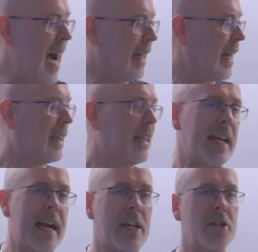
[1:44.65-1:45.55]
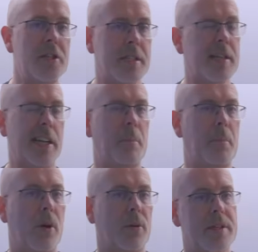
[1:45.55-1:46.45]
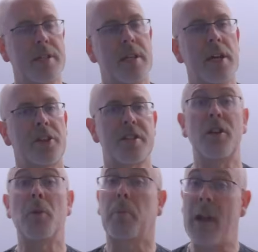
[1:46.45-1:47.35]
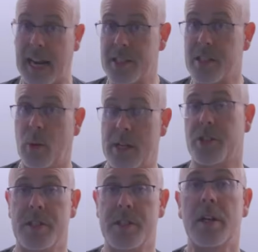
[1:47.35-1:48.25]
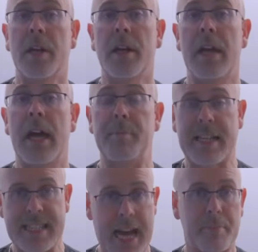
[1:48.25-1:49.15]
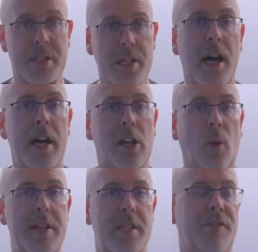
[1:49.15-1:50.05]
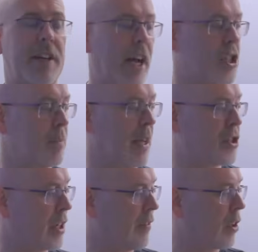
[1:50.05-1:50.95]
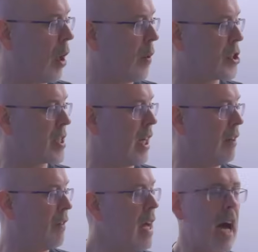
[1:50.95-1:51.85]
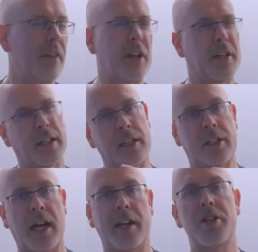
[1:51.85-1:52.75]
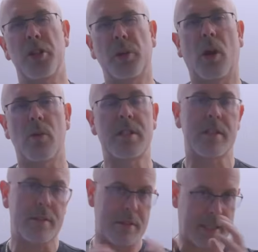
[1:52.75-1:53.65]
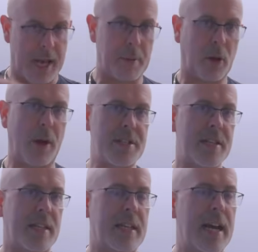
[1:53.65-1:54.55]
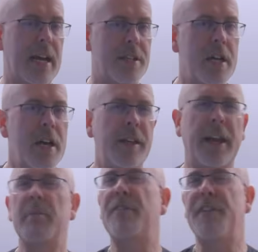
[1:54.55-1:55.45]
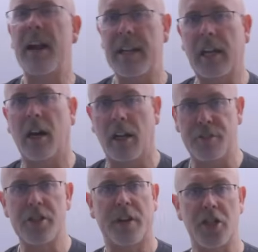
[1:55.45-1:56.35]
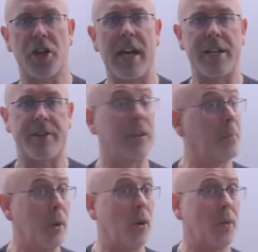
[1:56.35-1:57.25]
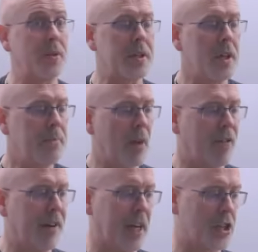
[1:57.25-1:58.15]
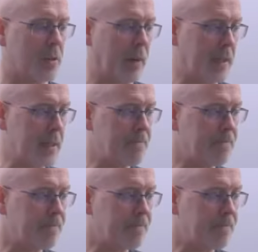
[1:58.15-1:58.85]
And then at the end, just as kind of a bonus, there's a few practice questions. Exam style questions of financial maths, you can have a go at yourself. And if you can kind of do those sample questions at the end, you can be fairly confident you've got your head around the bones of financial maths.